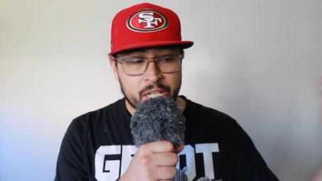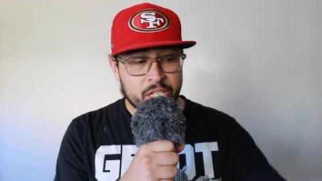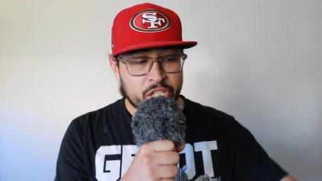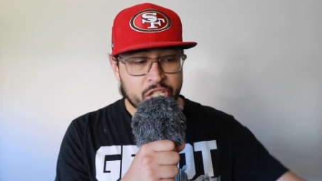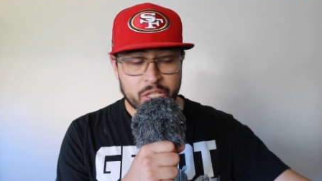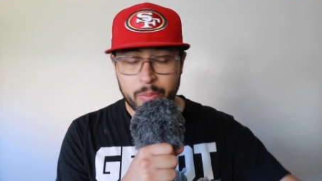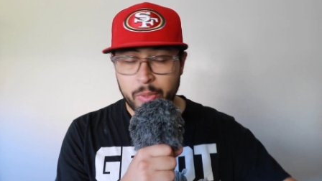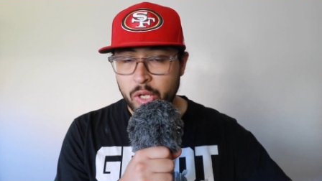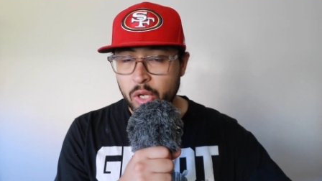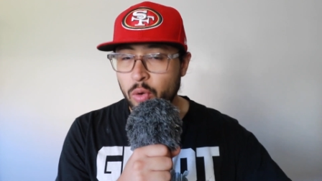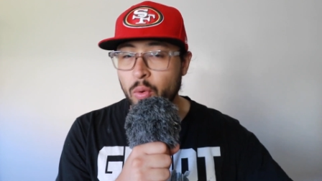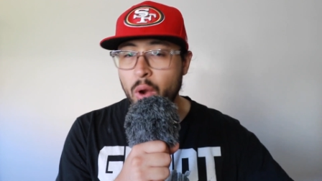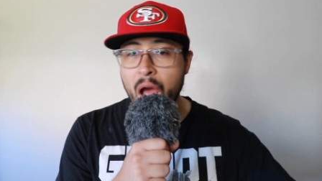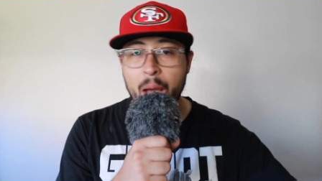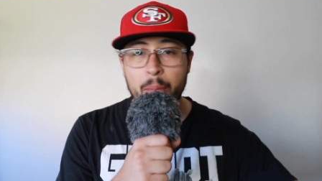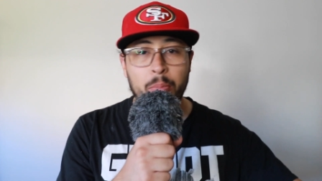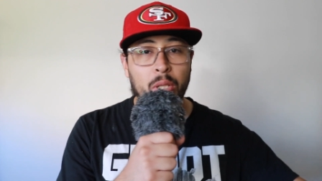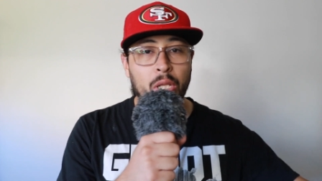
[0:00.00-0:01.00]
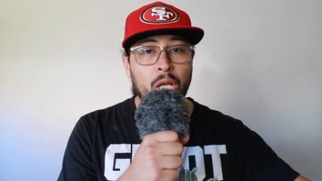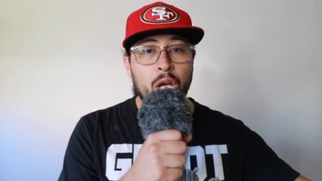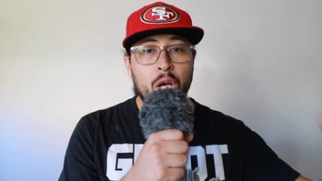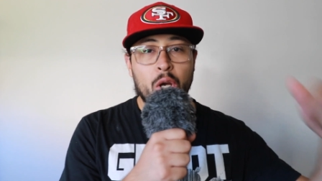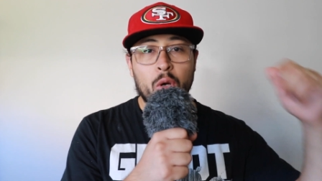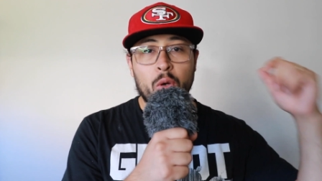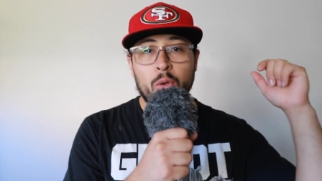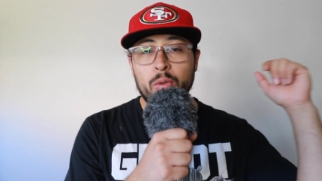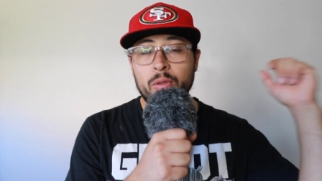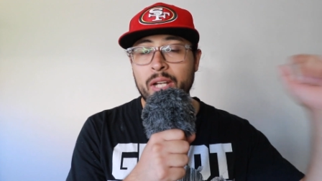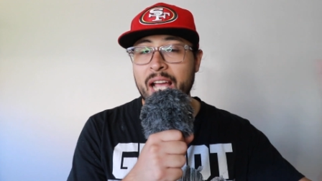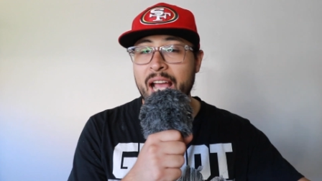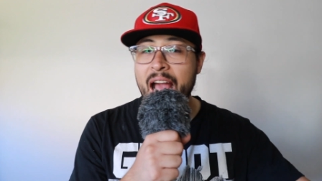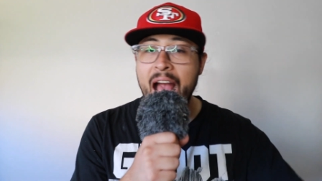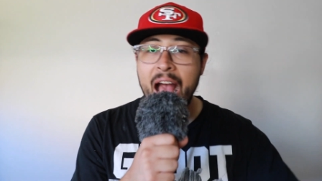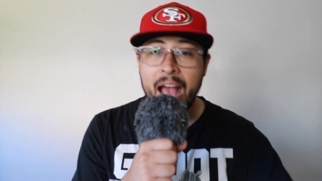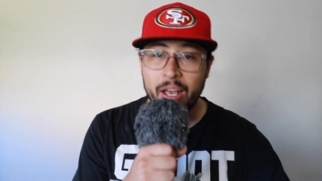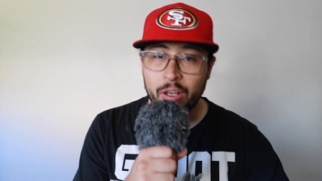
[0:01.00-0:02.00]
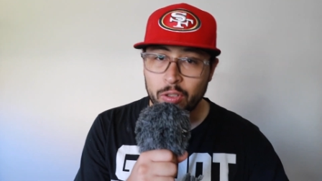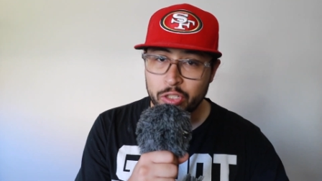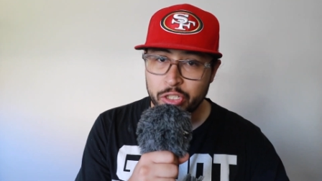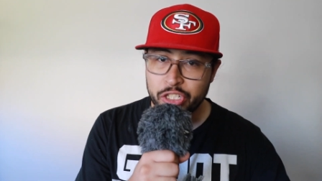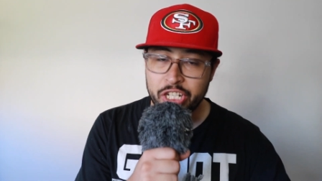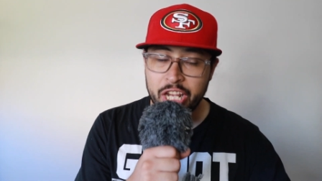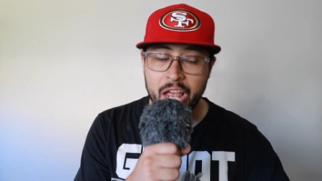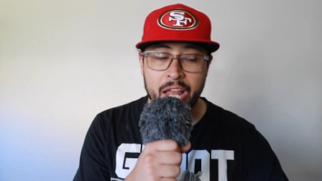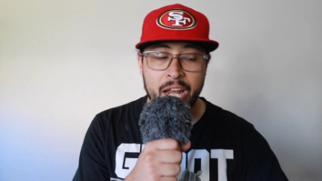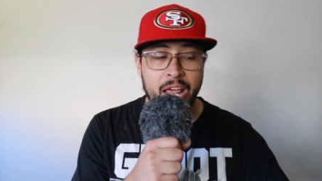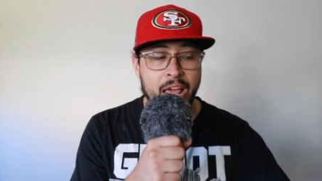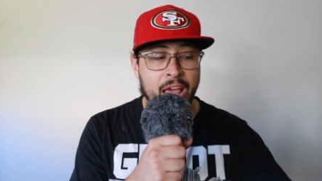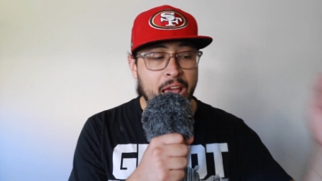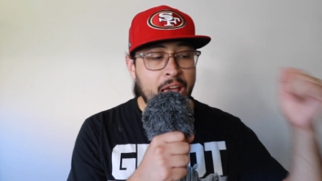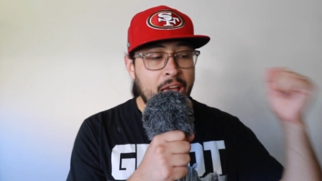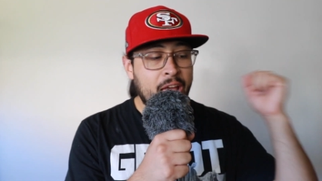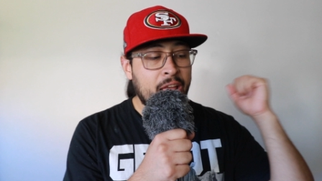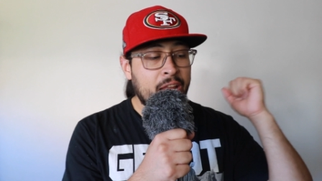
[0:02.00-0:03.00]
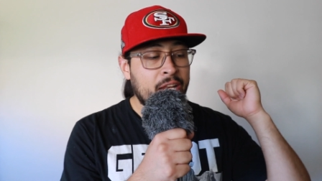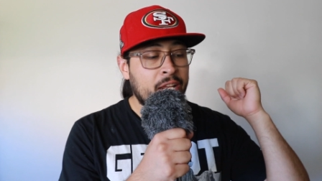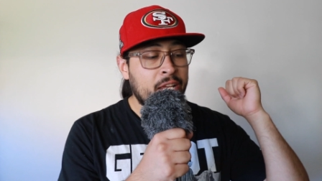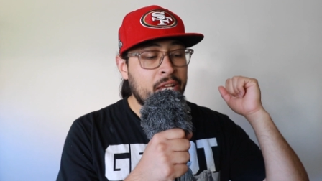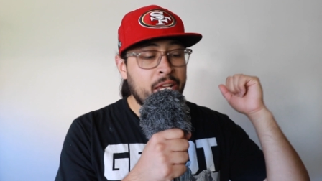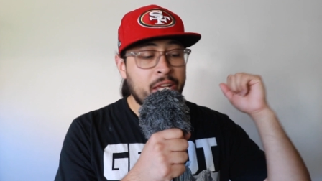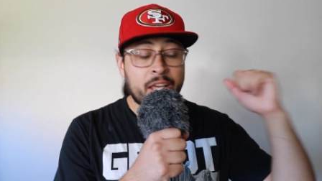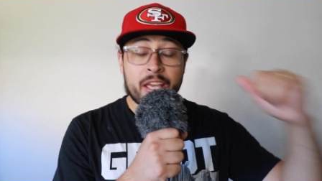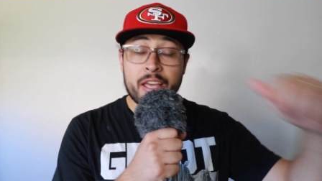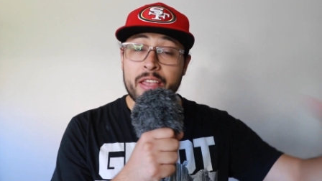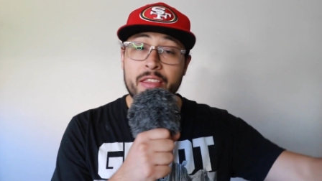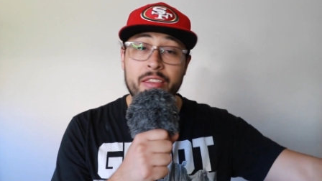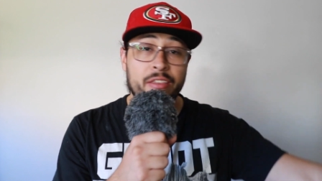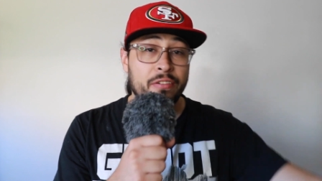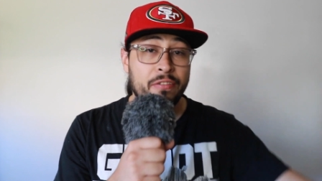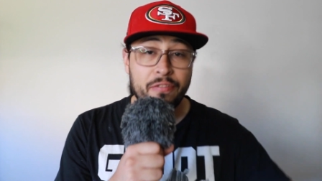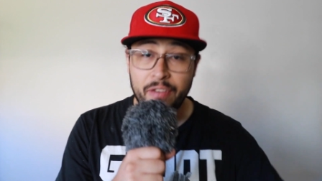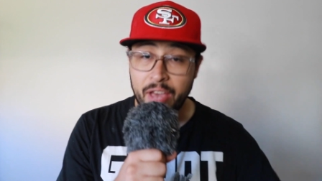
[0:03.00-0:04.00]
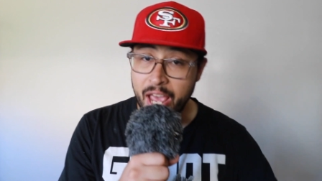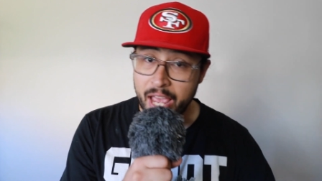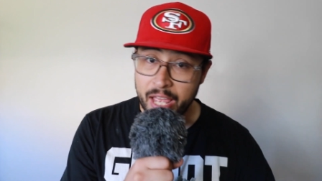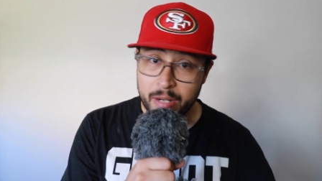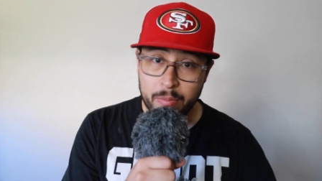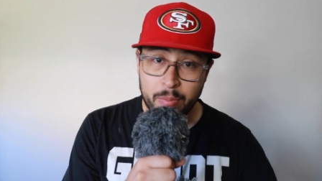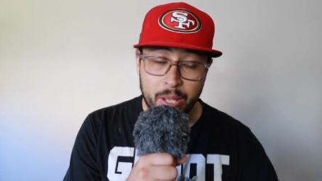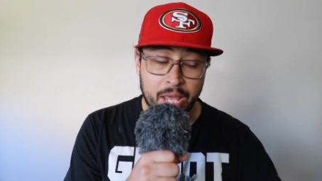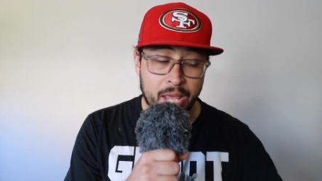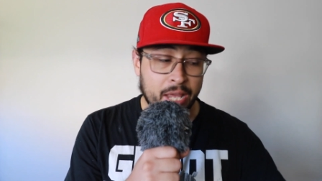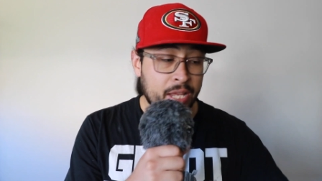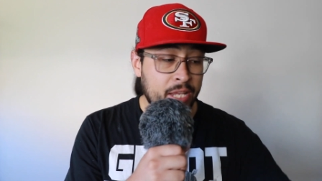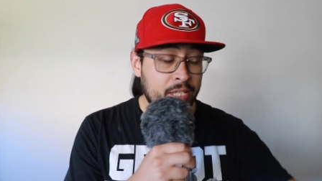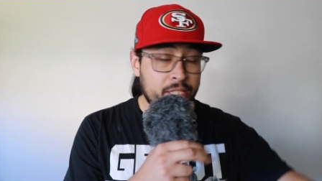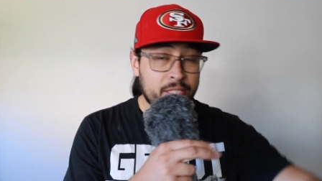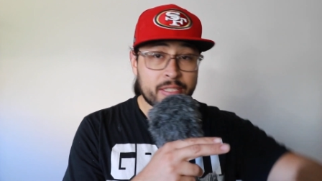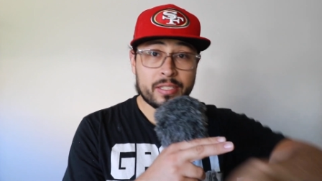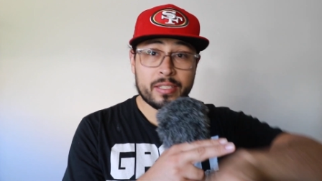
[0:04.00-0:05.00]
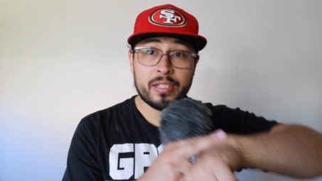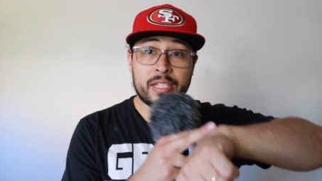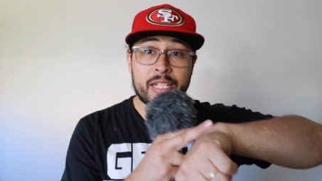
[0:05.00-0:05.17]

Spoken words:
Jimmy Garoppolo, Kyle Shanahan, the fan base.